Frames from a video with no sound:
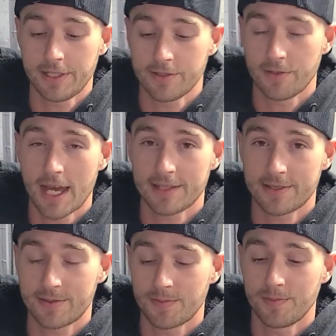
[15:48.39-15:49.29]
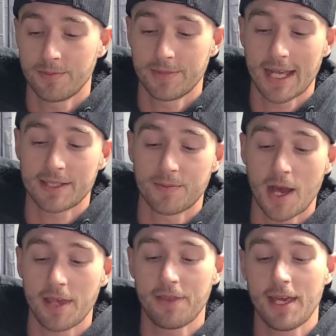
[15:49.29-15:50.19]
So that's
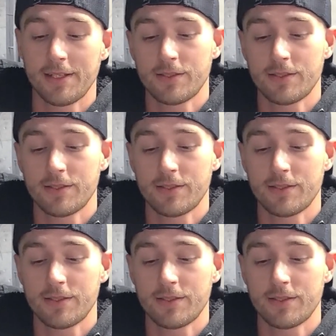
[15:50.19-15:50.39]
my thing.